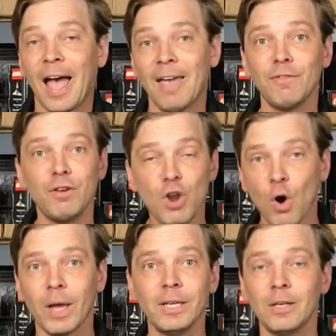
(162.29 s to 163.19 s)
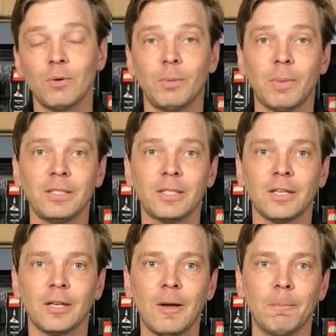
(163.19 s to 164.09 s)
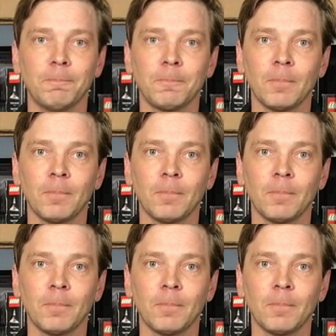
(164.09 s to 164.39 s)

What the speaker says: I have no idea when mine's going to come.